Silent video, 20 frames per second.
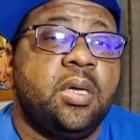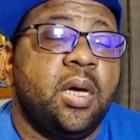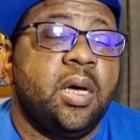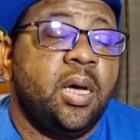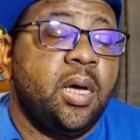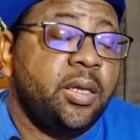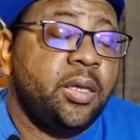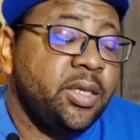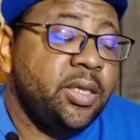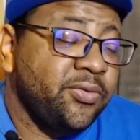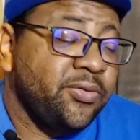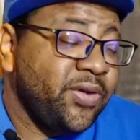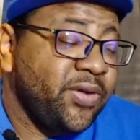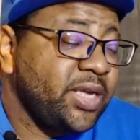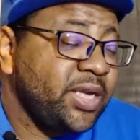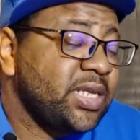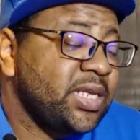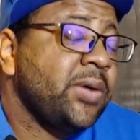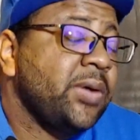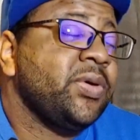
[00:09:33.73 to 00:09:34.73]
the
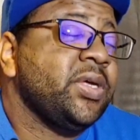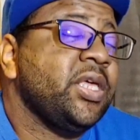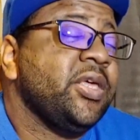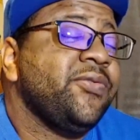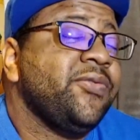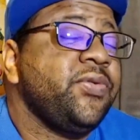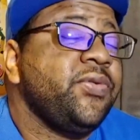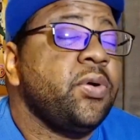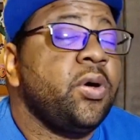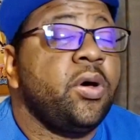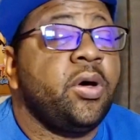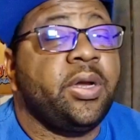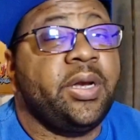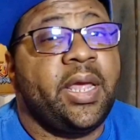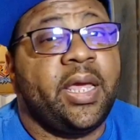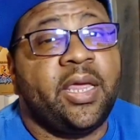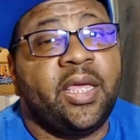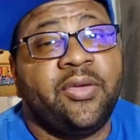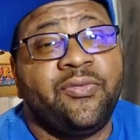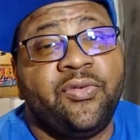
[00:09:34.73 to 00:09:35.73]
advice I will give you on
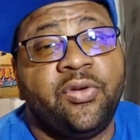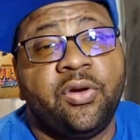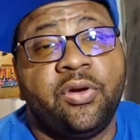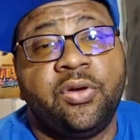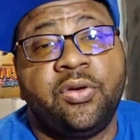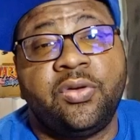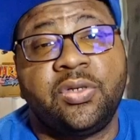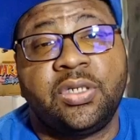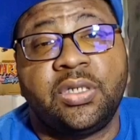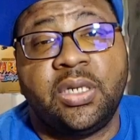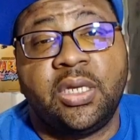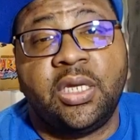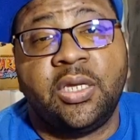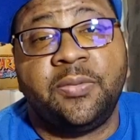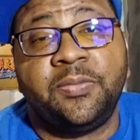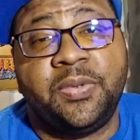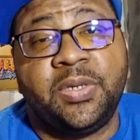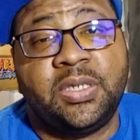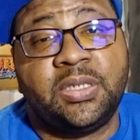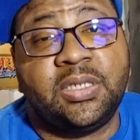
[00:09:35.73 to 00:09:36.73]
that if you're using the
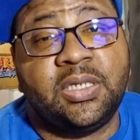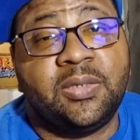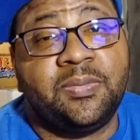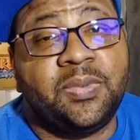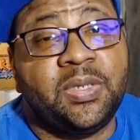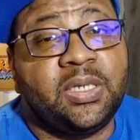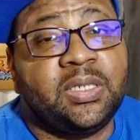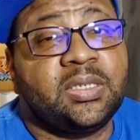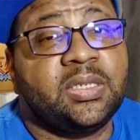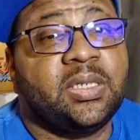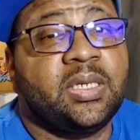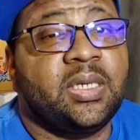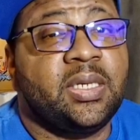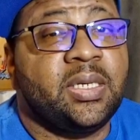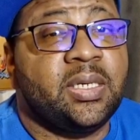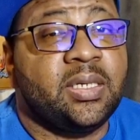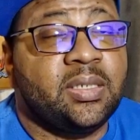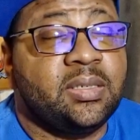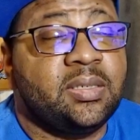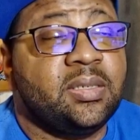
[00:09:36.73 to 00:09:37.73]
MPC Beats
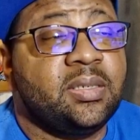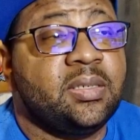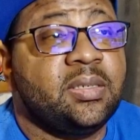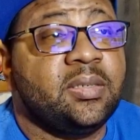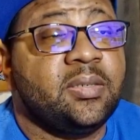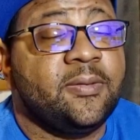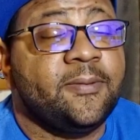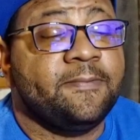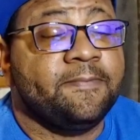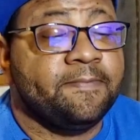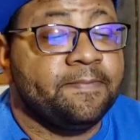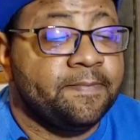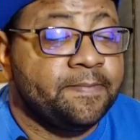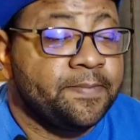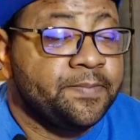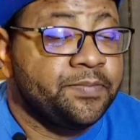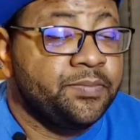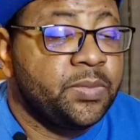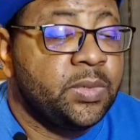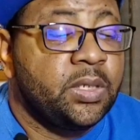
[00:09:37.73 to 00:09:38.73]
is
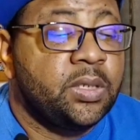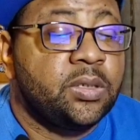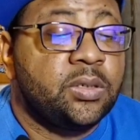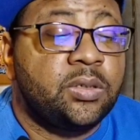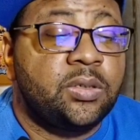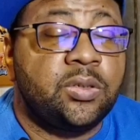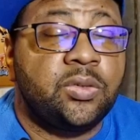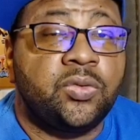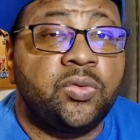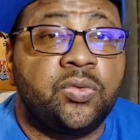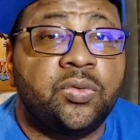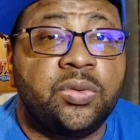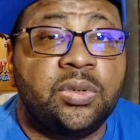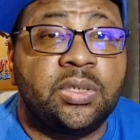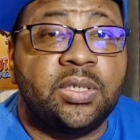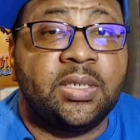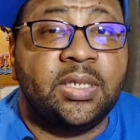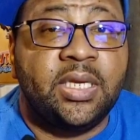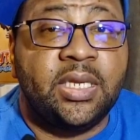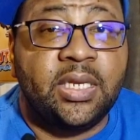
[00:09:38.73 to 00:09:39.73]
to
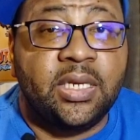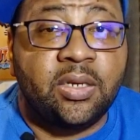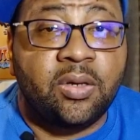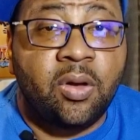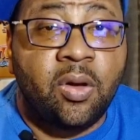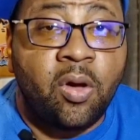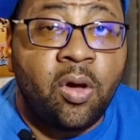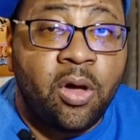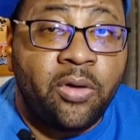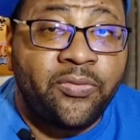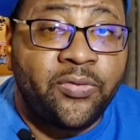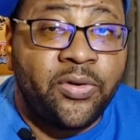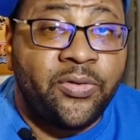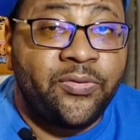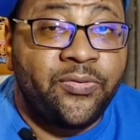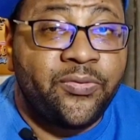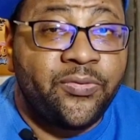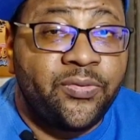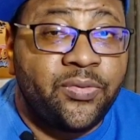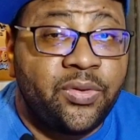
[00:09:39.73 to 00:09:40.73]
delete it off
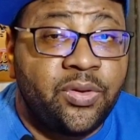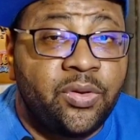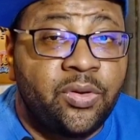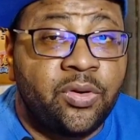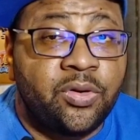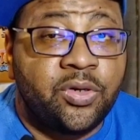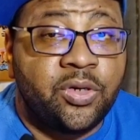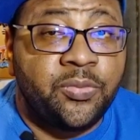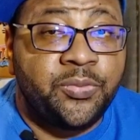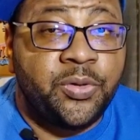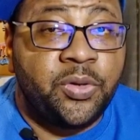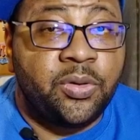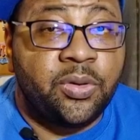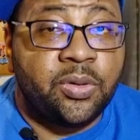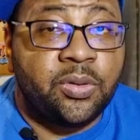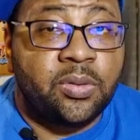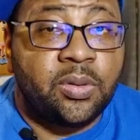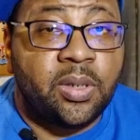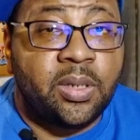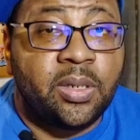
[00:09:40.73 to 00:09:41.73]
of your
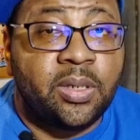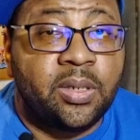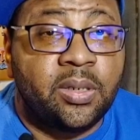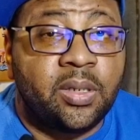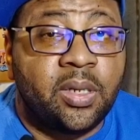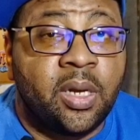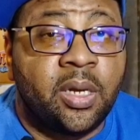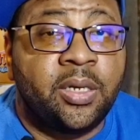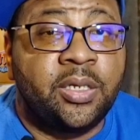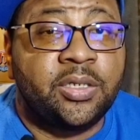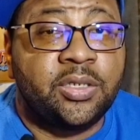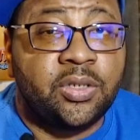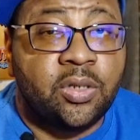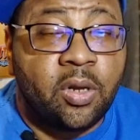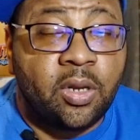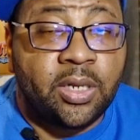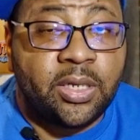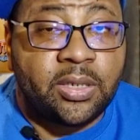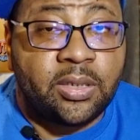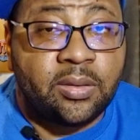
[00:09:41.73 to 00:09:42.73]
computer,
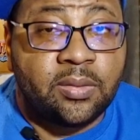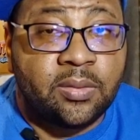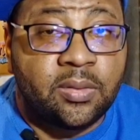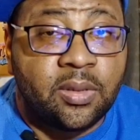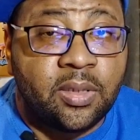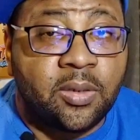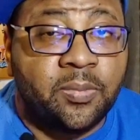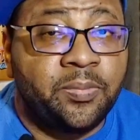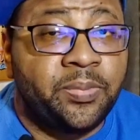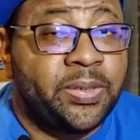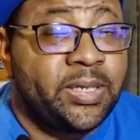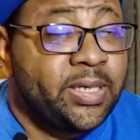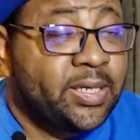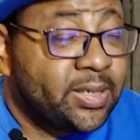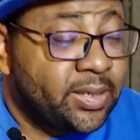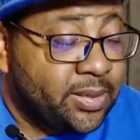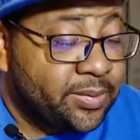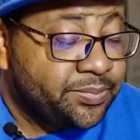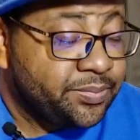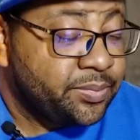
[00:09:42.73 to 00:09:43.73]
uninstall it
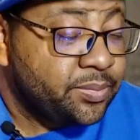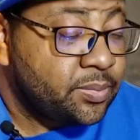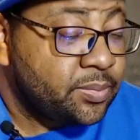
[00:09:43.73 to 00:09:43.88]
completely,